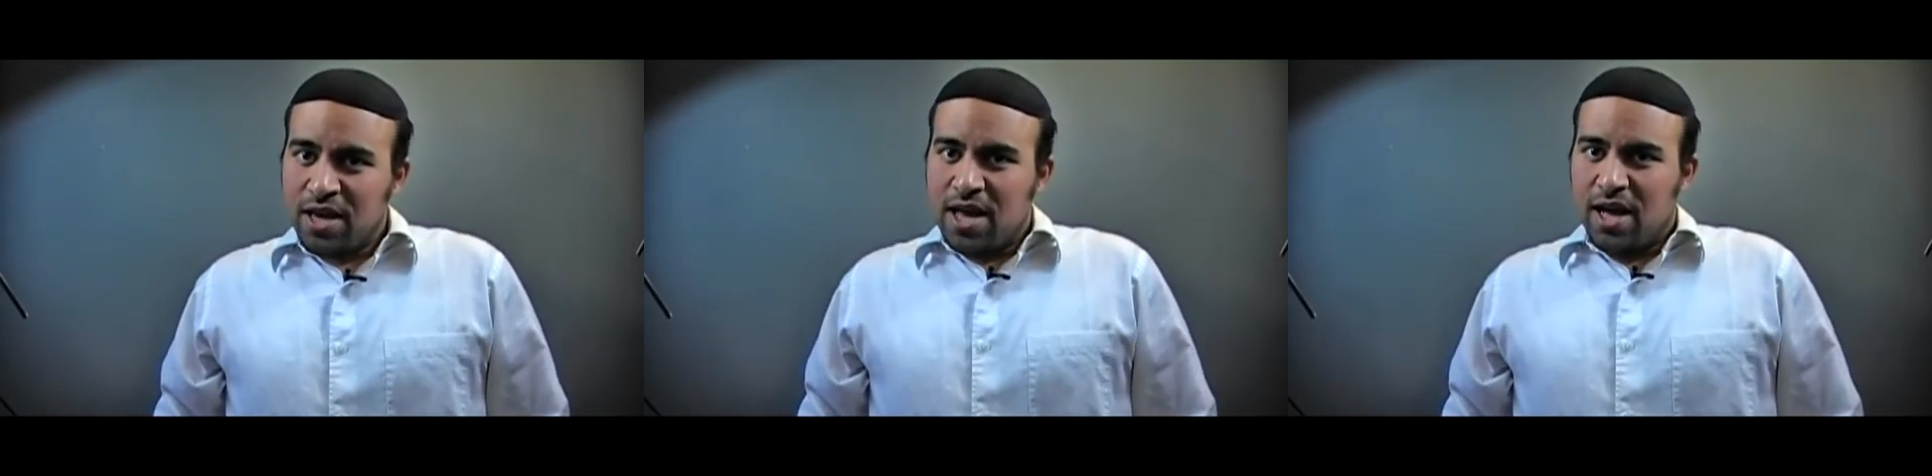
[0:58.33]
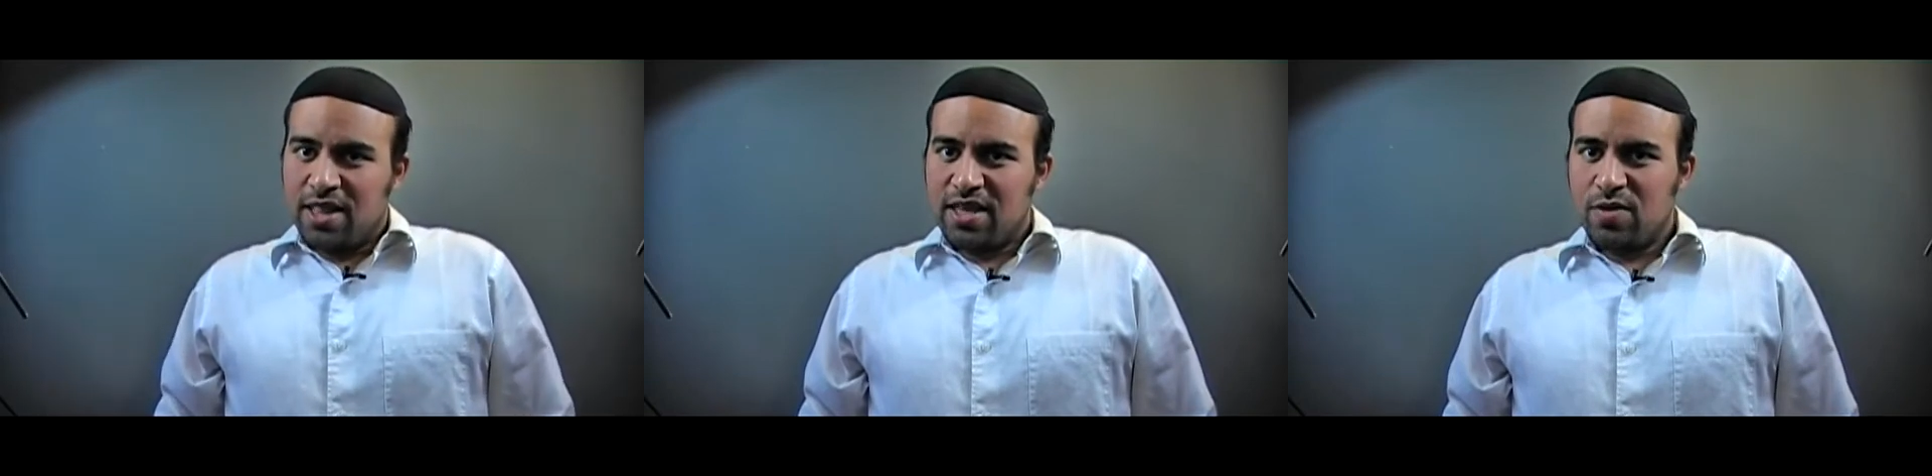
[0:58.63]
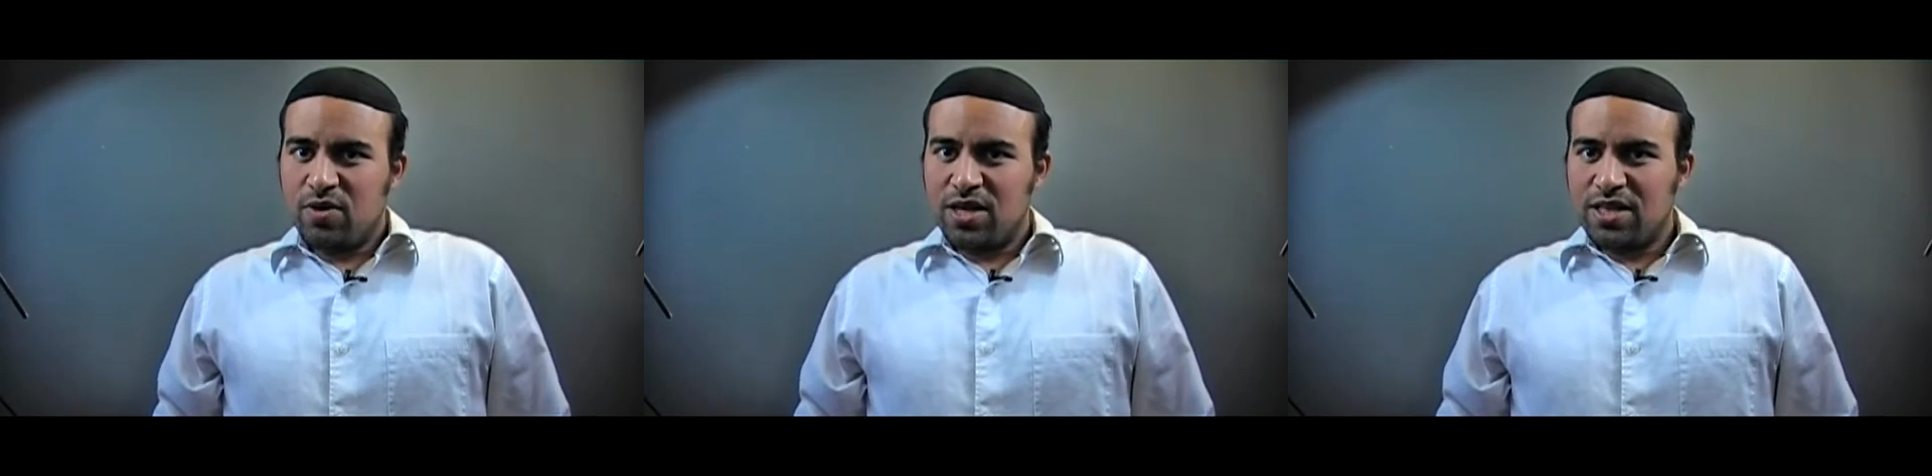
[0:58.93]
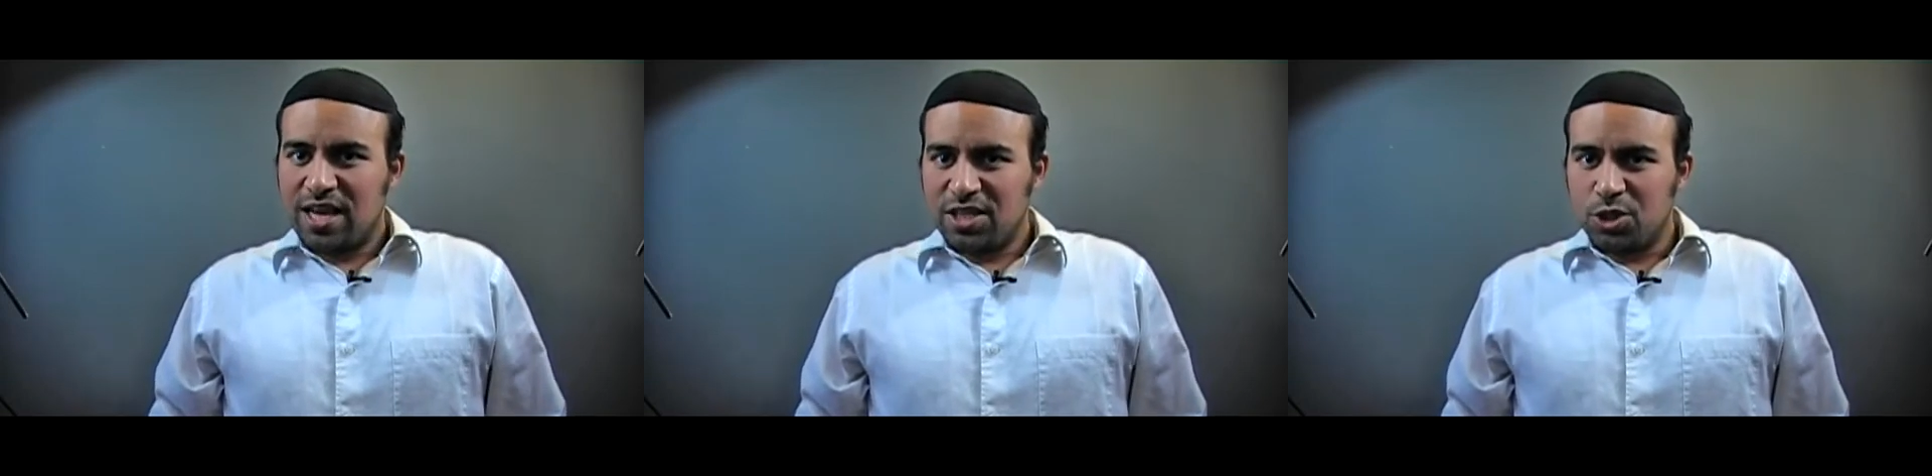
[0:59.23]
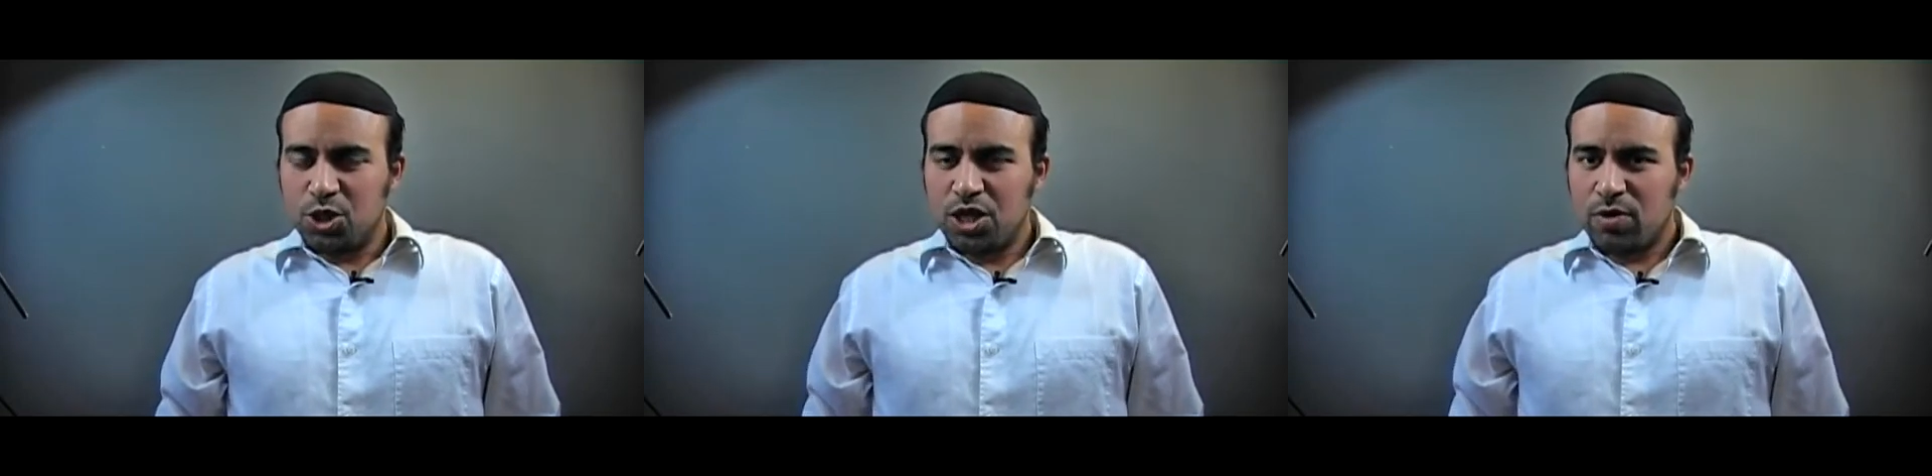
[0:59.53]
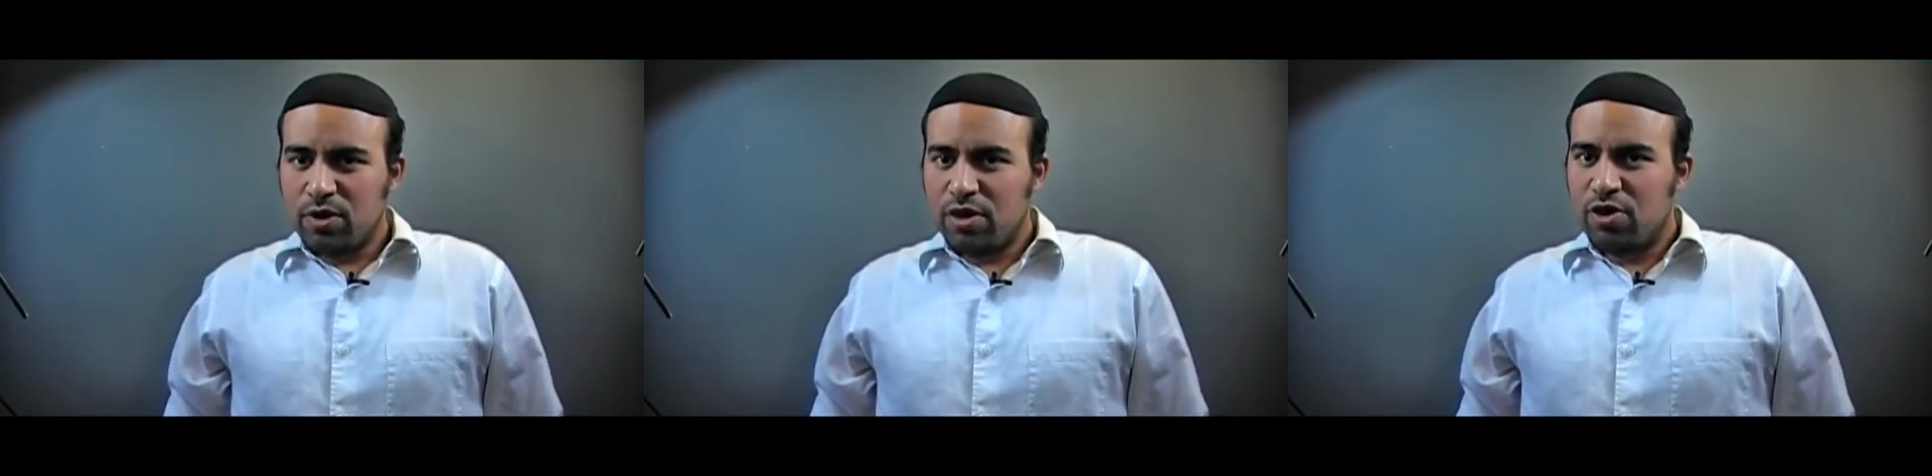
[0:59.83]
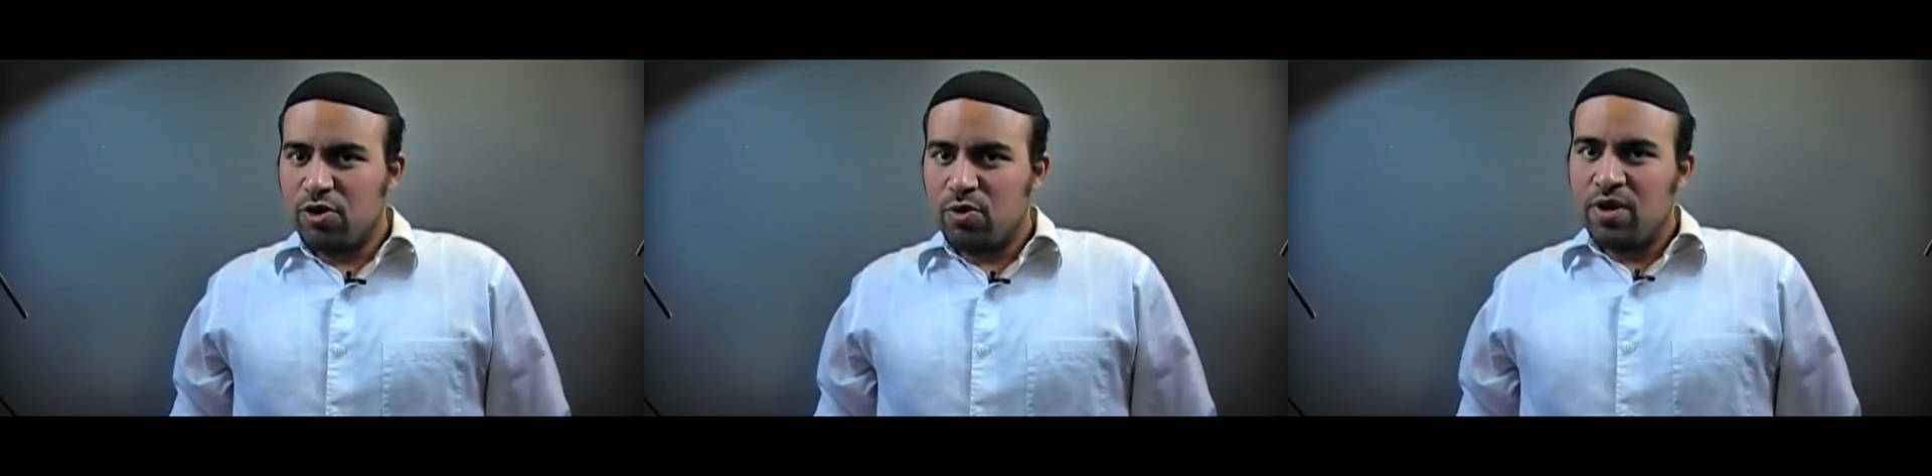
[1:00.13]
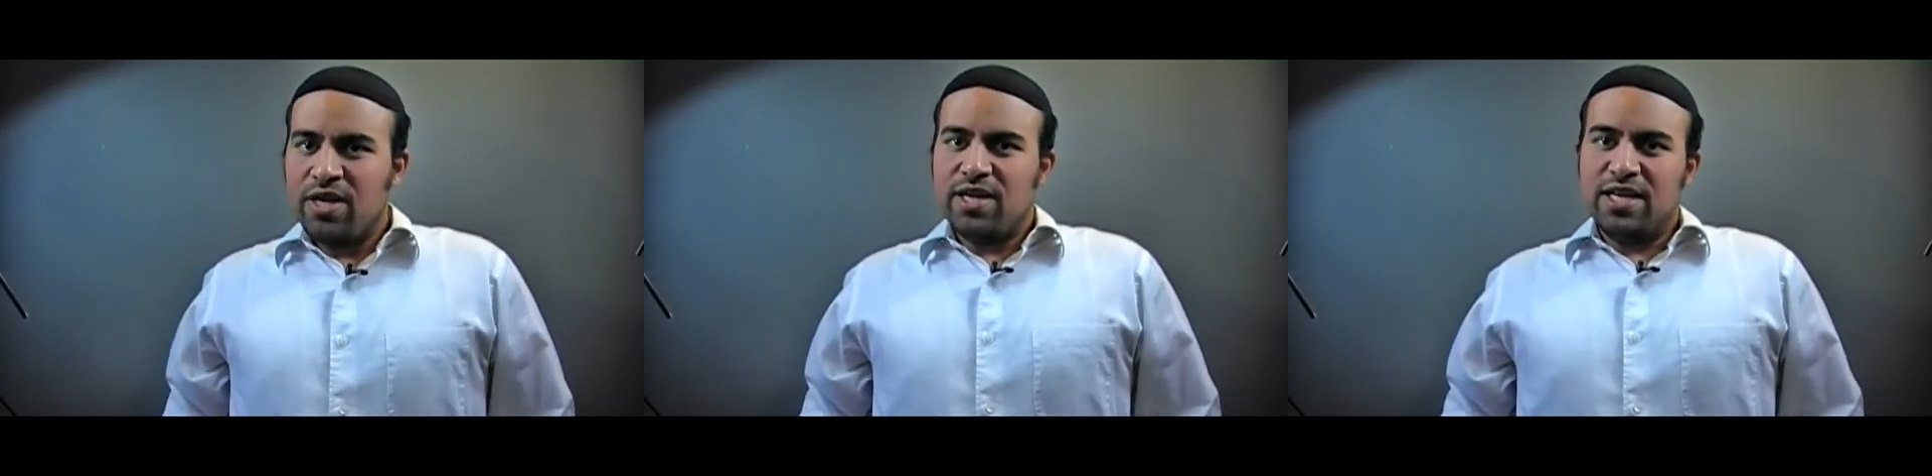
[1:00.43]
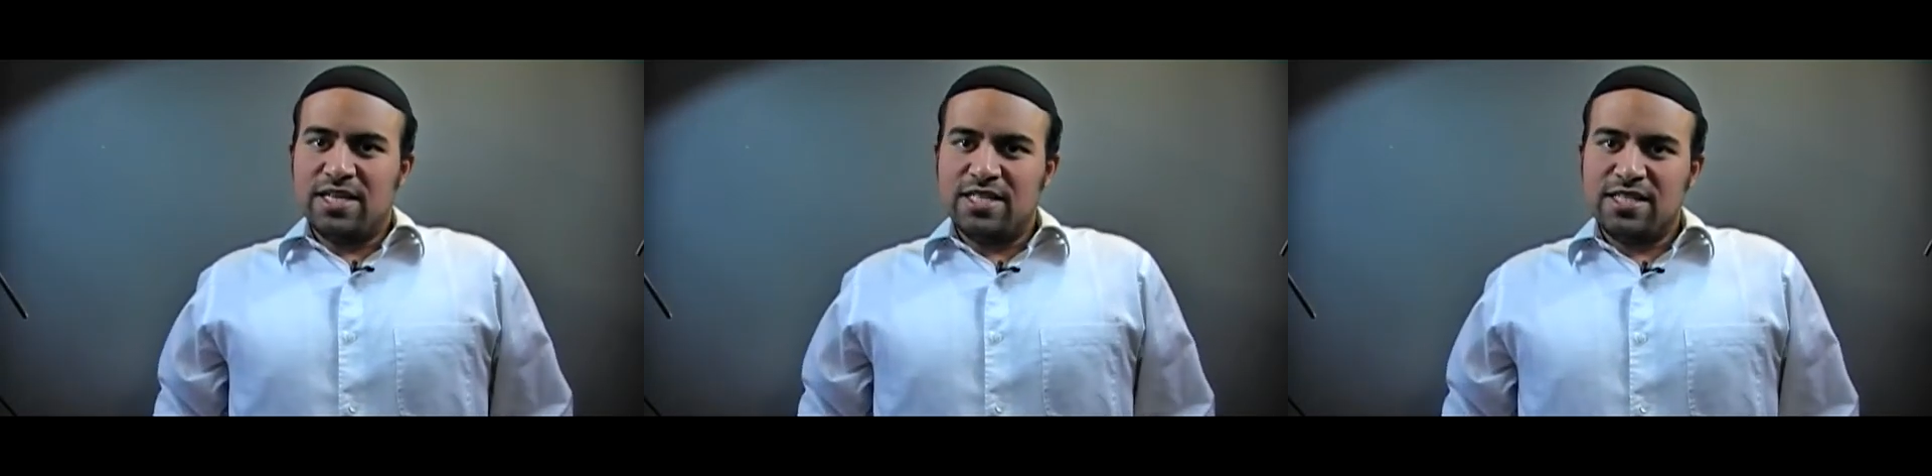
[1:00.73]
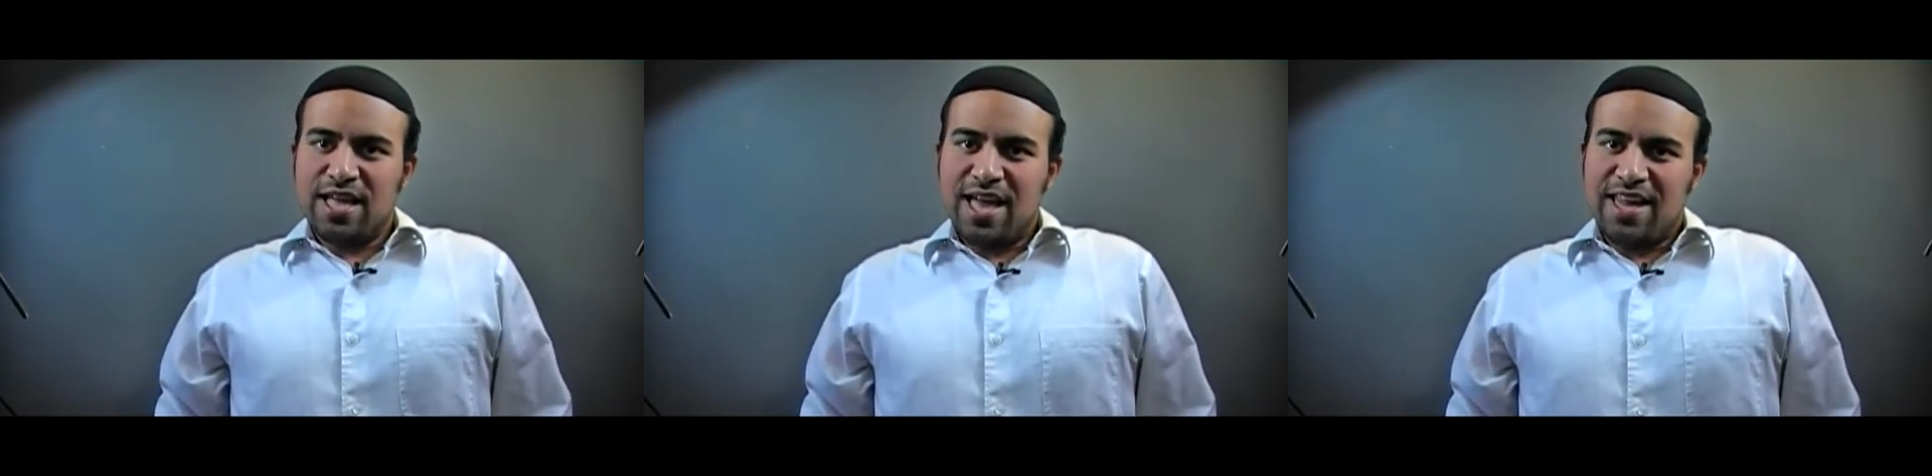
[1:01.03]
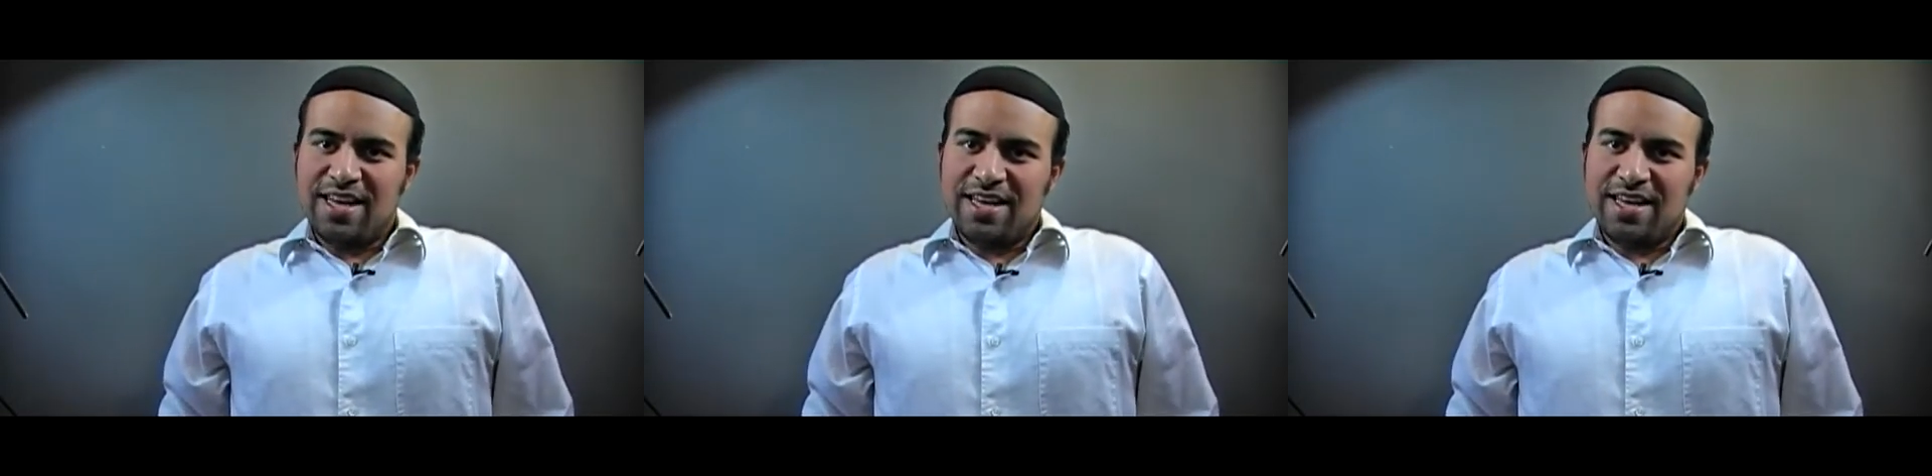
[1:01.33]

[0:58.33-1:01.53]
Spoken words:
I think what I'd like to share with you is that